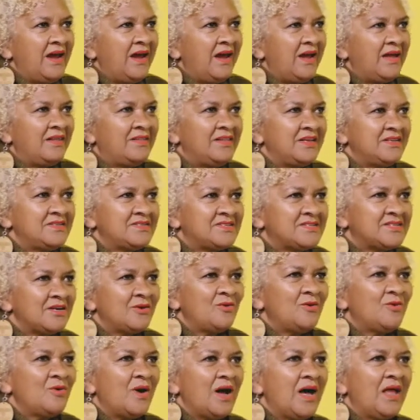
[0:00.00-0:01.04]
And then
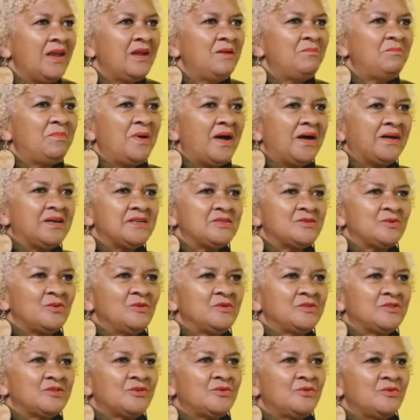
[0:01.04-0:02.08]
so Alan Pakis
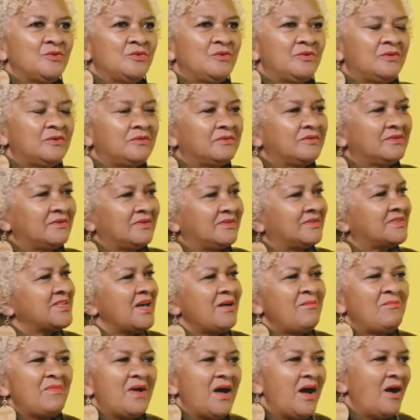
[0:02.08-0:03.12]
also,
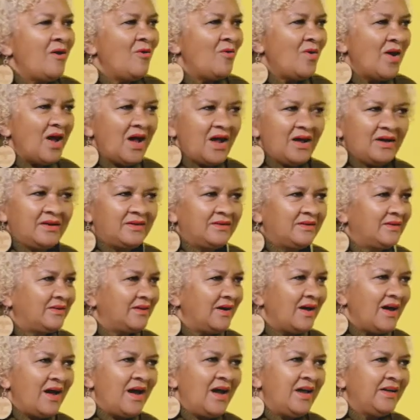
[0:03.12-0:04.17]
somehow
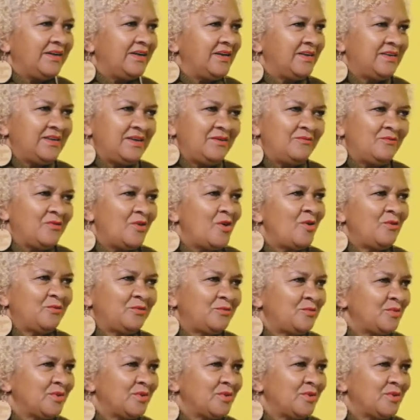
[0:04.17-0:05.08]
I get involved with